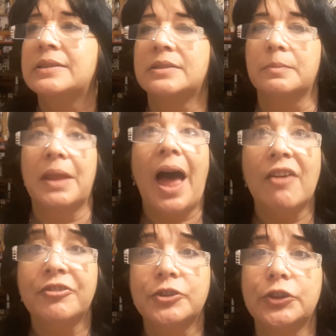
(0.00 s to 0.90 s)
some
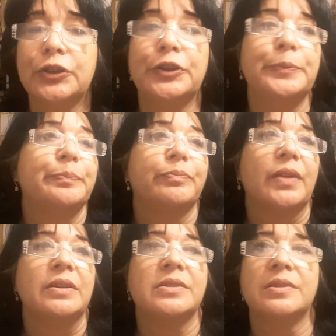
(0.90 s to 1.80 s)
laughter,
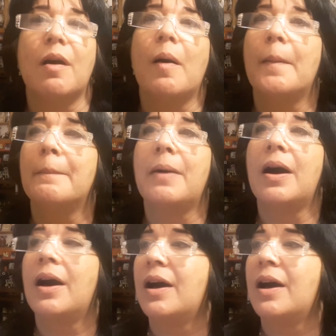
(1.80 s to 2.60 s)
some